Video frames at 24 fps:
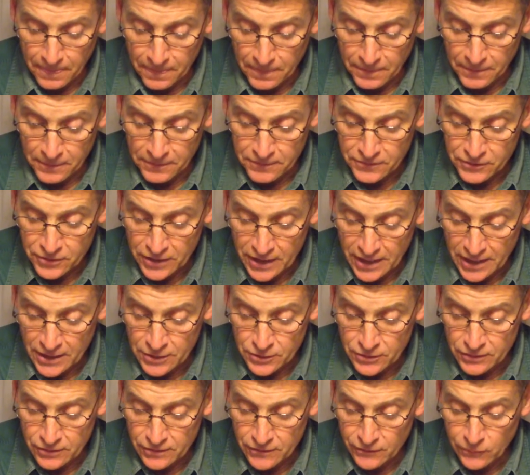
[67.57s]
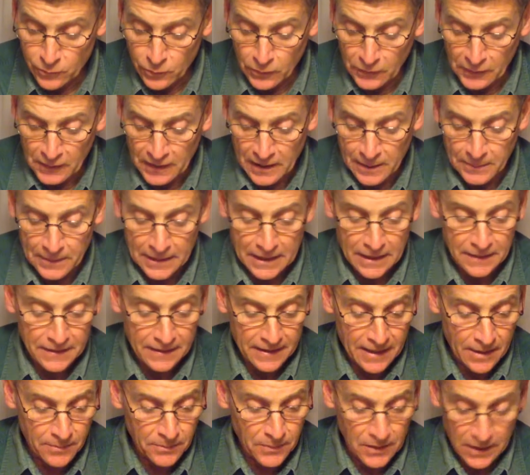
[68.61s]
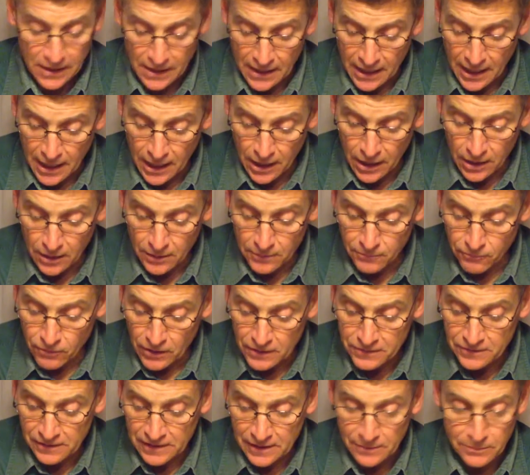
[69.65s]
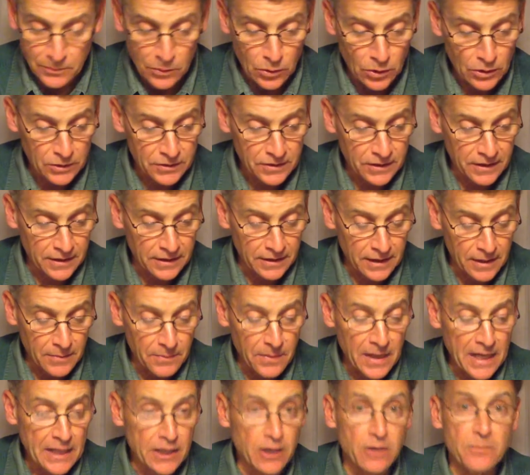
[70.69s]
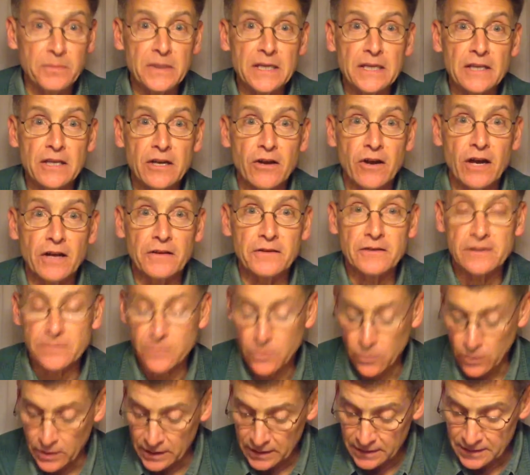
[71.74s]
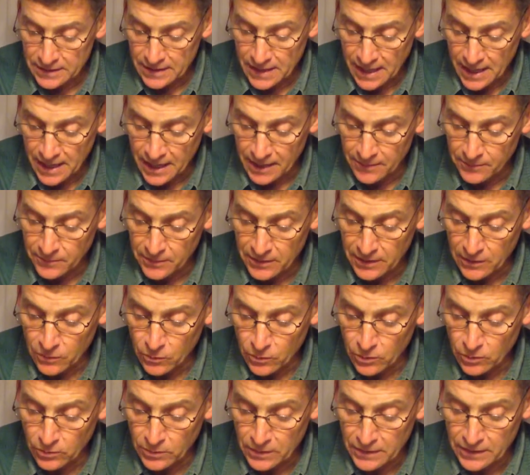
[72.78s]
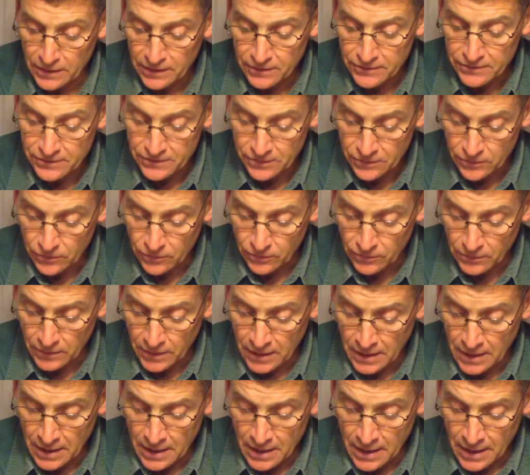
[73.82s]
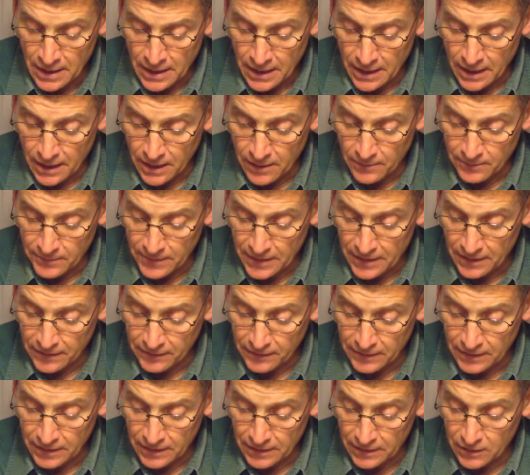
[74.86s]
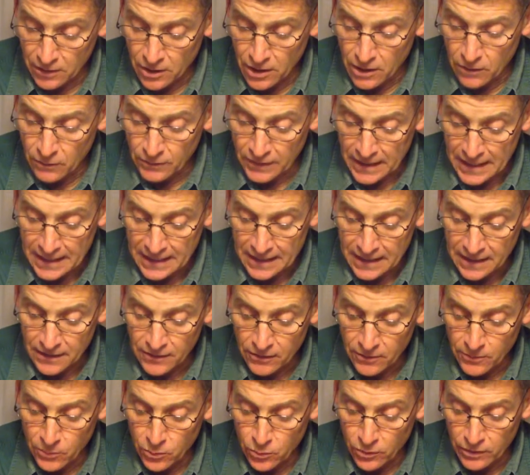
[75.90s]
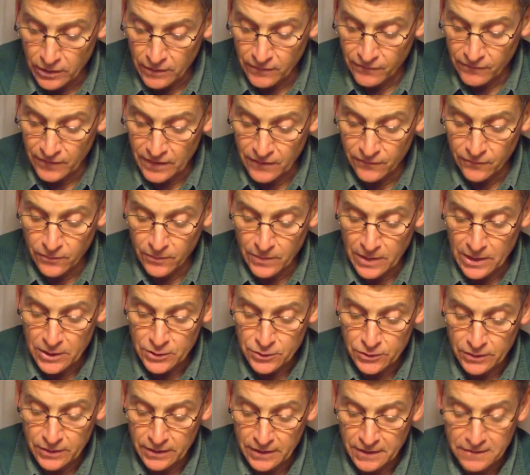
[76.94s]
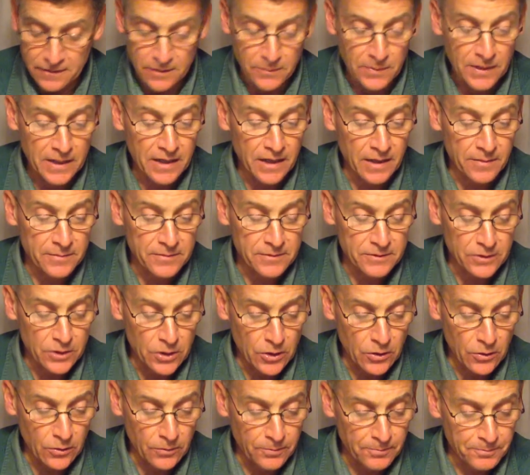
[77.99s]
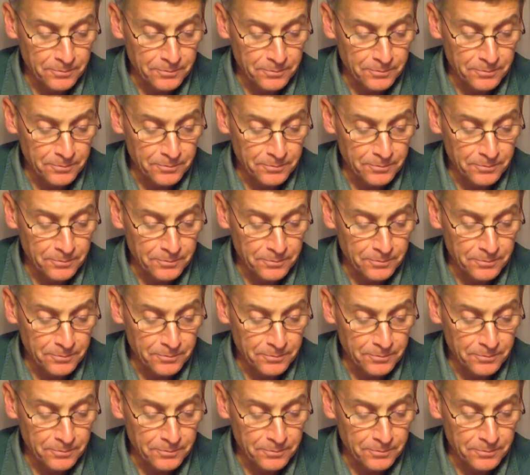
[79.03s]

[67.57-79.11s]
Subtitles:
This change is forthcoming in the MPA Wrestling Bulletin. It might not be there at this point in time, but it will be there soon. And along with any other important information as it becomes known.